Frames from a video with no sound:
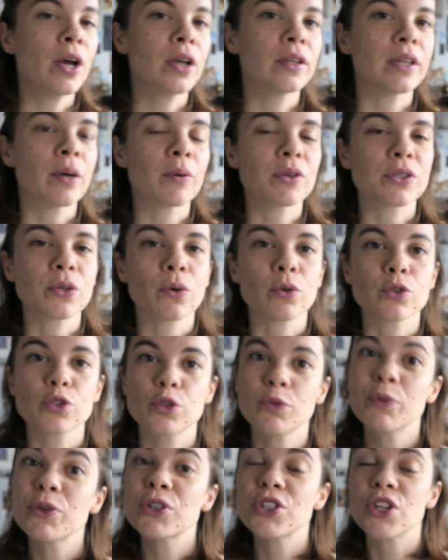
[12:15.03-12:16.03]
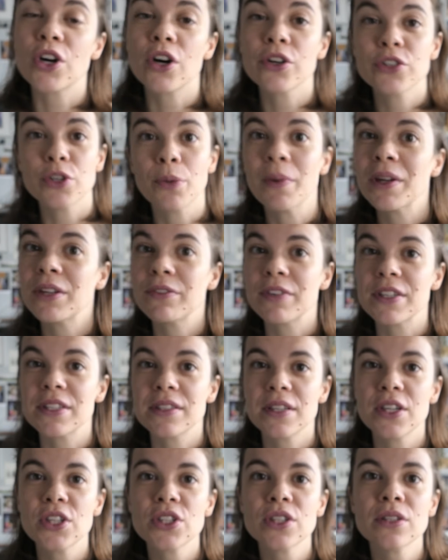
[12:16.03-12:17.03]
that was called Supercharge Your
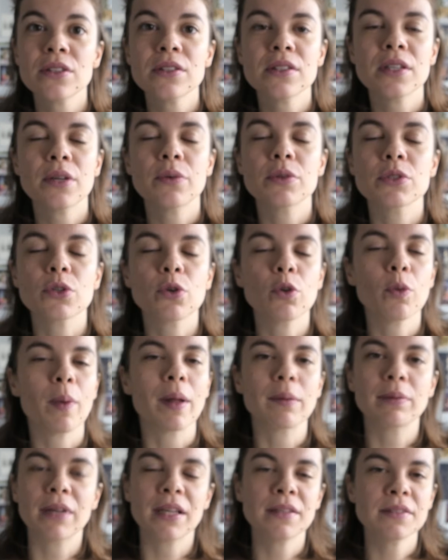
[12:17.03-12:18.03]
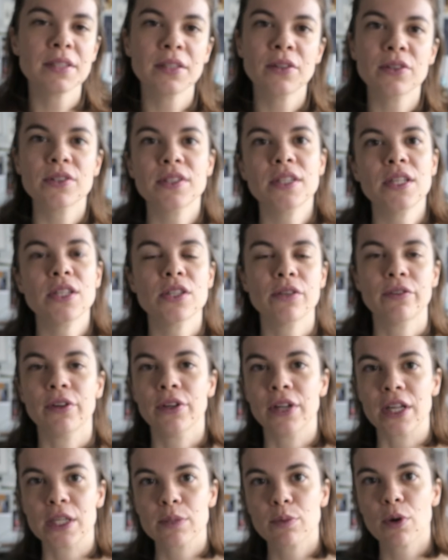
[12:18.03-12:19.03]
Manifestations. It was all about planting the seeds of your
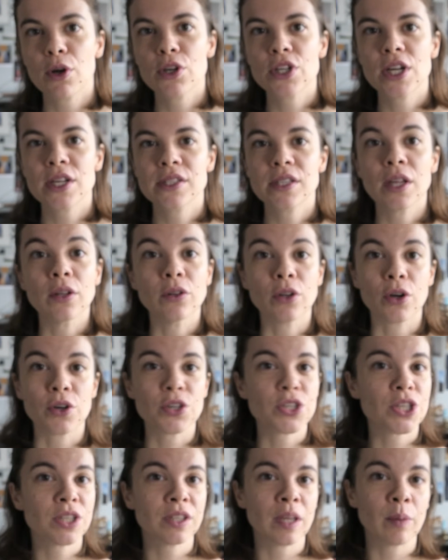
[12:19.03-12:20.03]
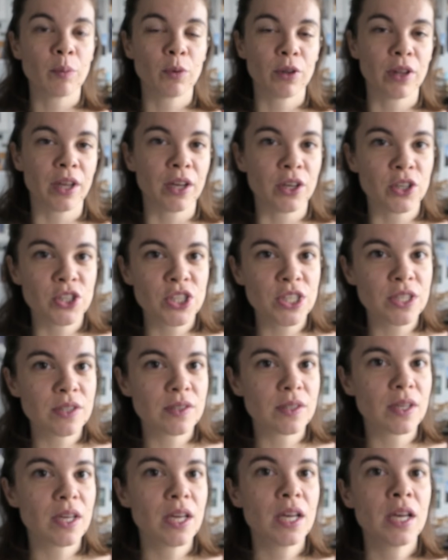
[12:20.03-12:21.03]
next projects and nourishing them with
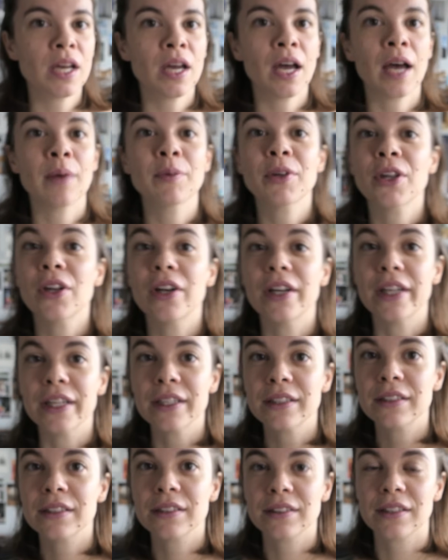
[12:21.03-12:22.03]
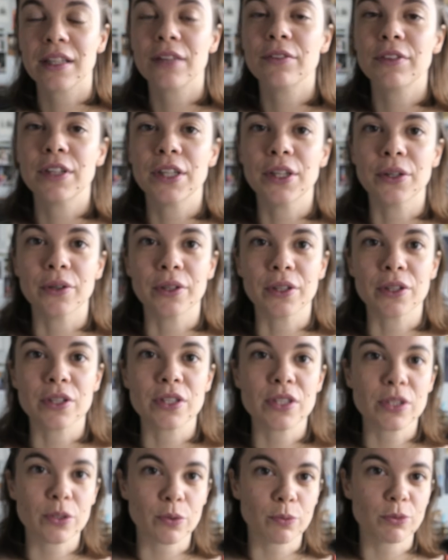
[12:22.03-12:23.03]
energies. I'm going to link that video in the
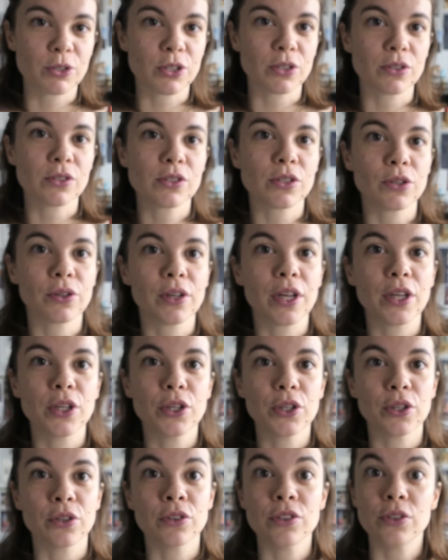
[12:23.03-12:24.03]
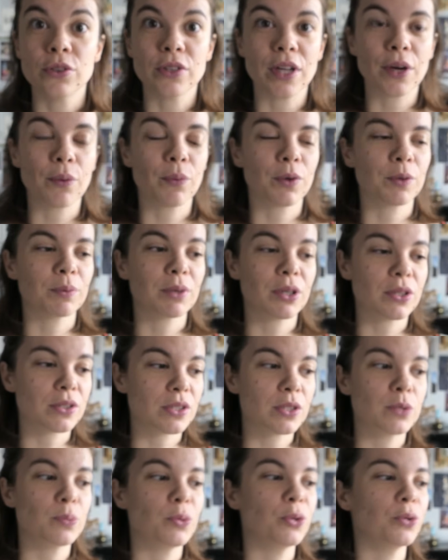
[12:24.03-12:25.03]
description so that you can do that one because
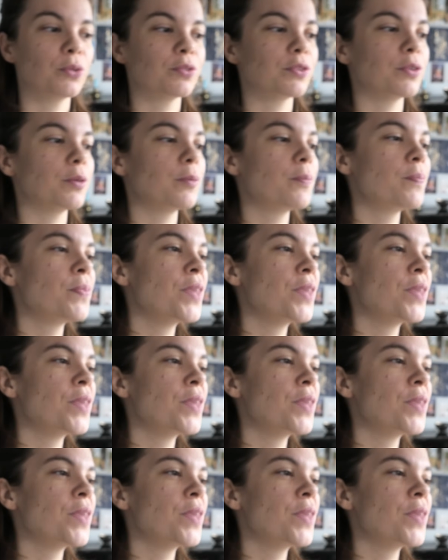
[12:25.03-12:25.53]
it's beautiful.